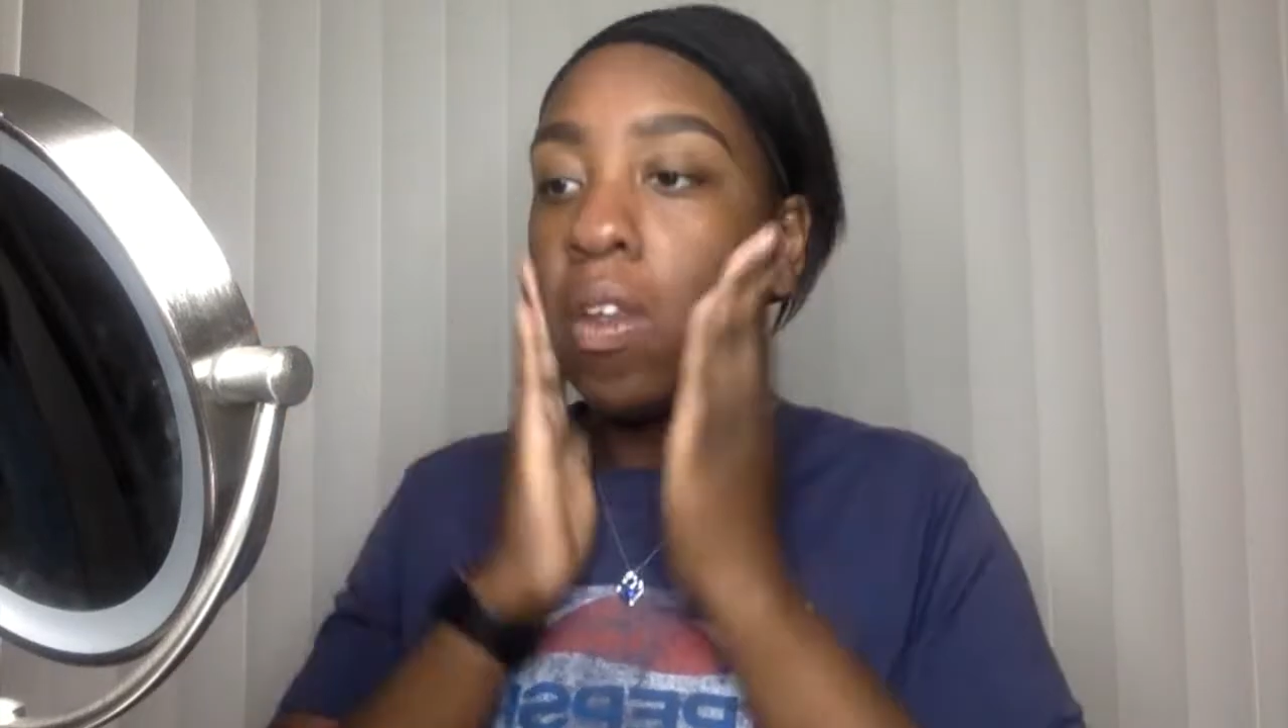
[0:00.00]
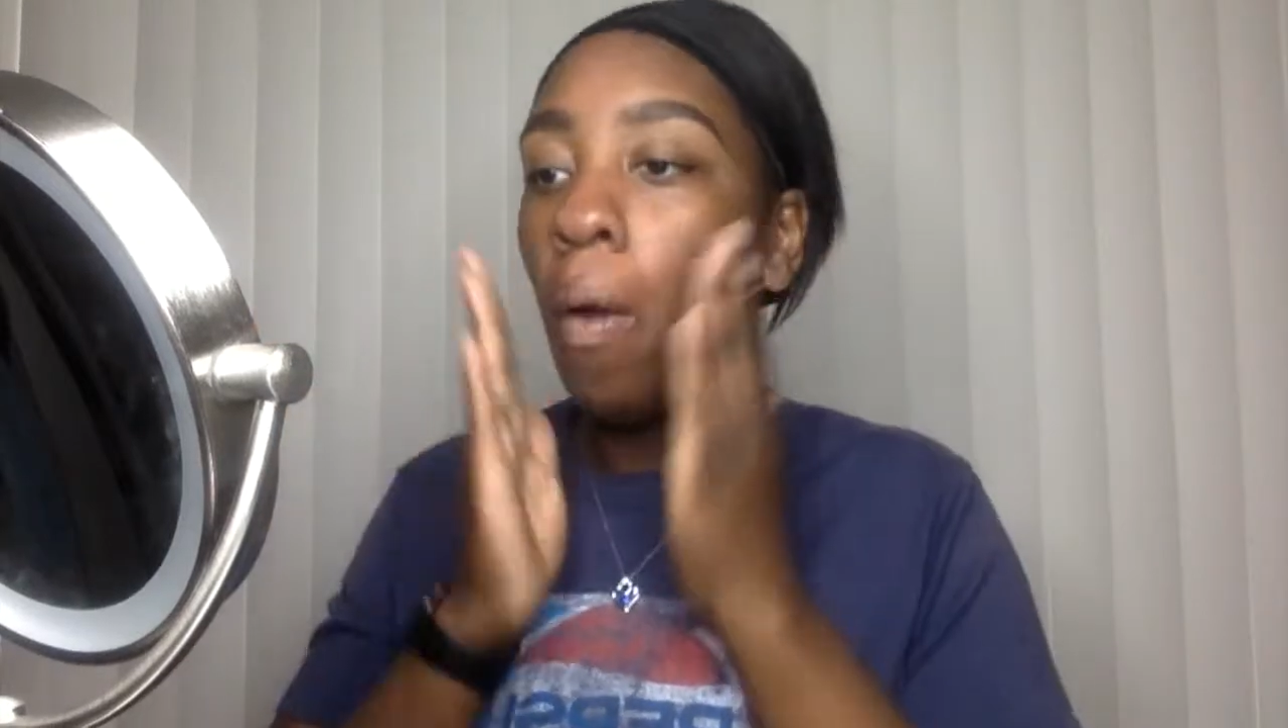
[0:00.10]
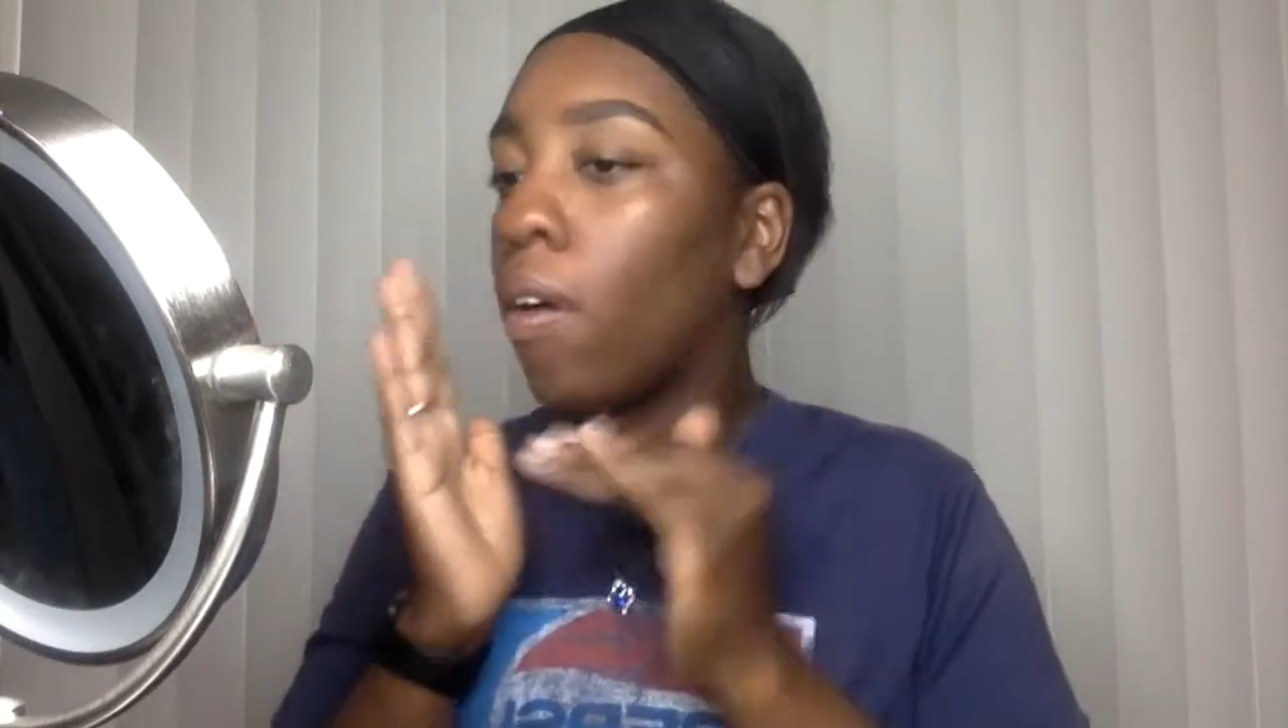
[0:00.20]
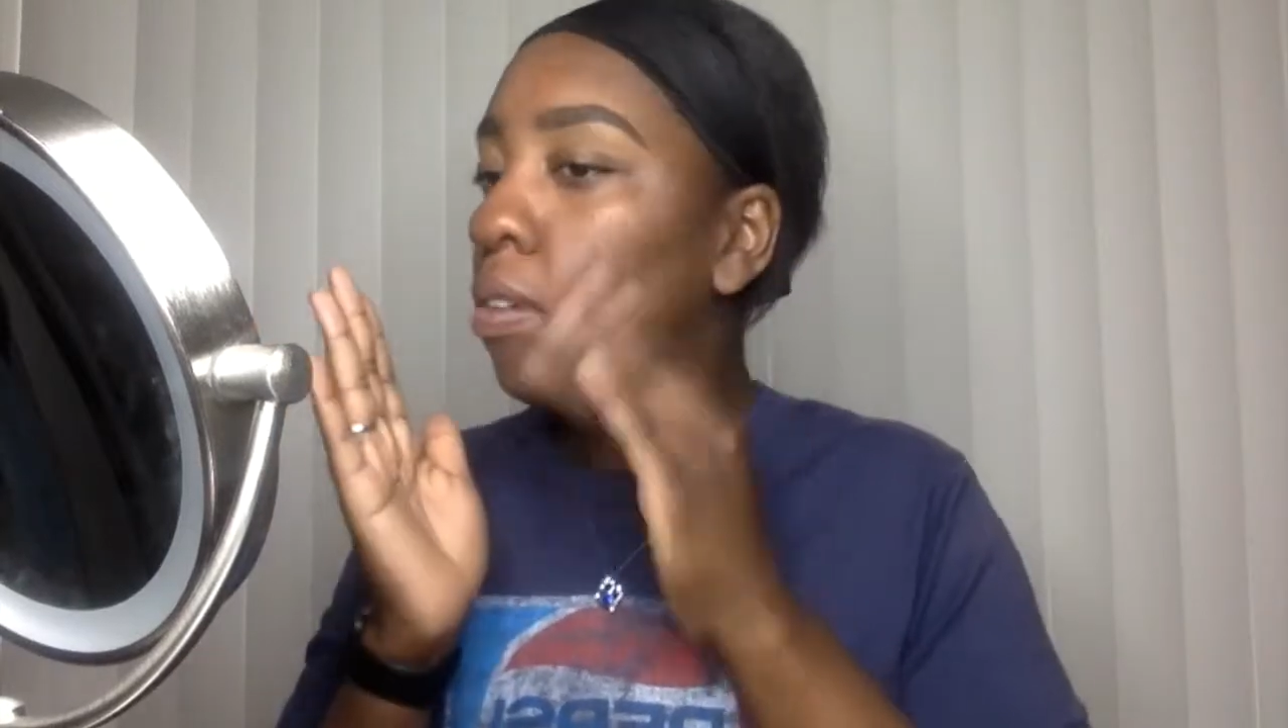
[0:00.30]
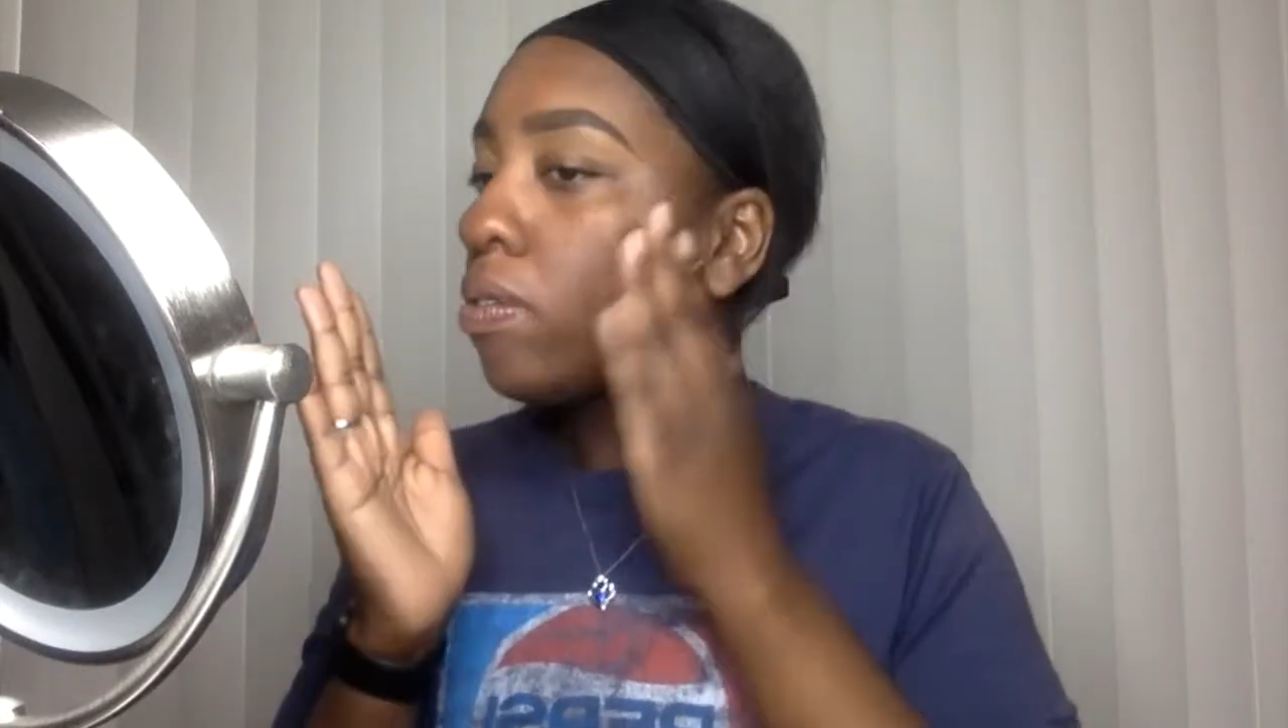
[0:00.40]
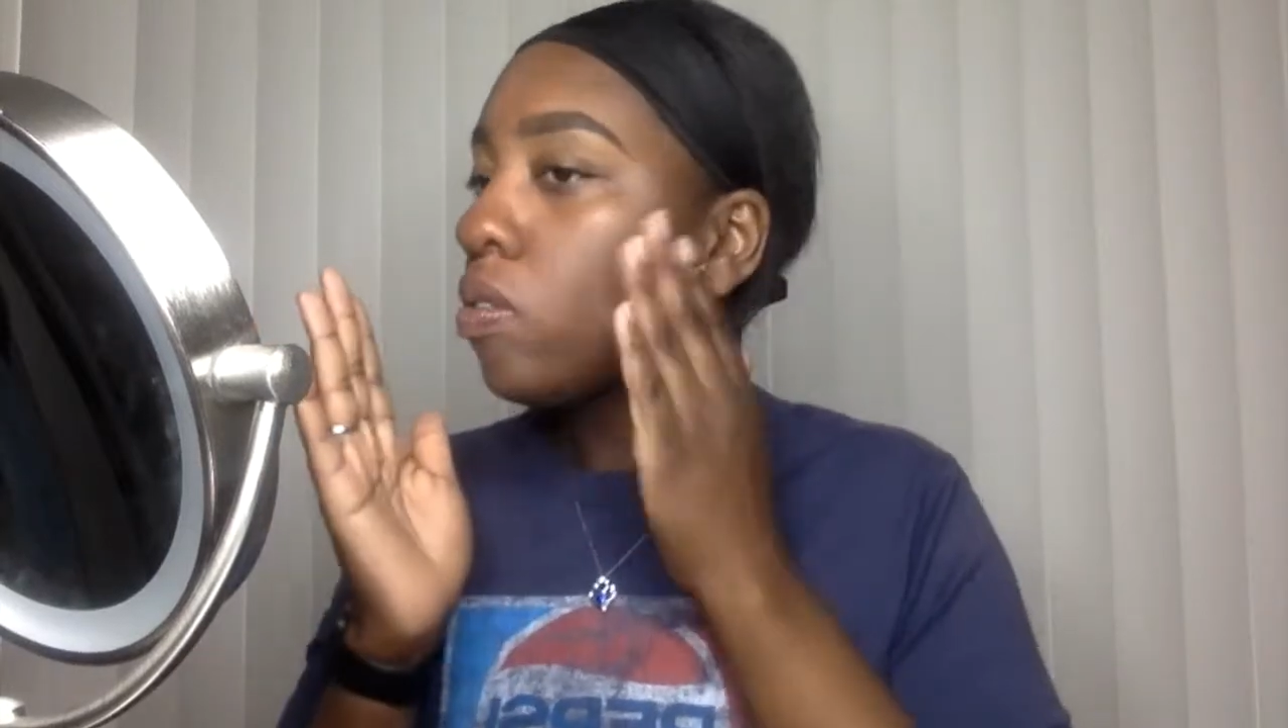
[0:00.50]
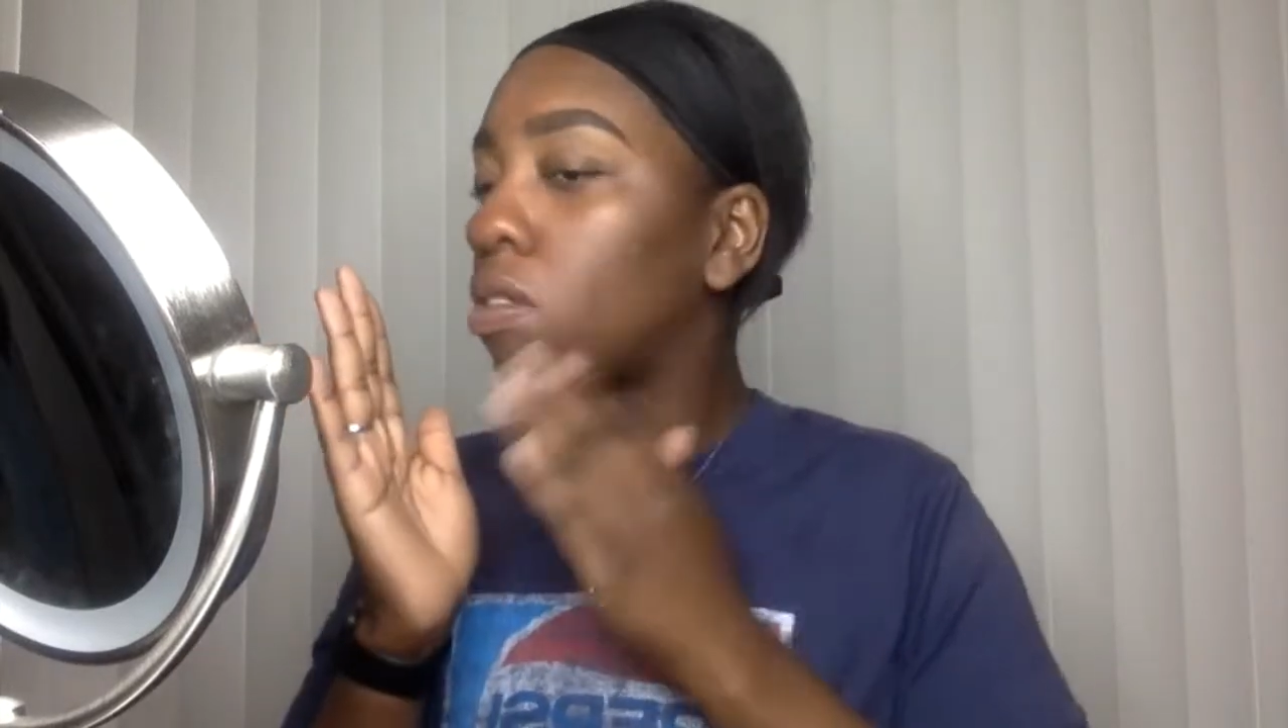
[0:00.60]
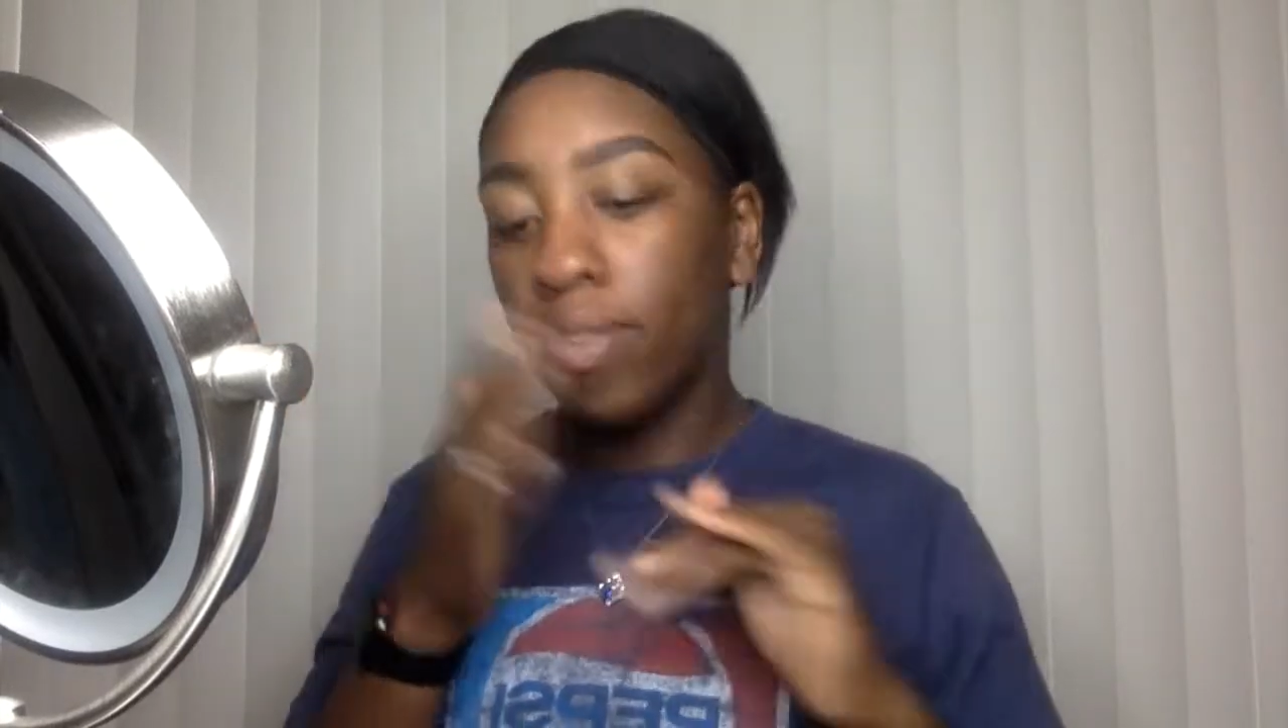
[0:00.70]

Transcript: my face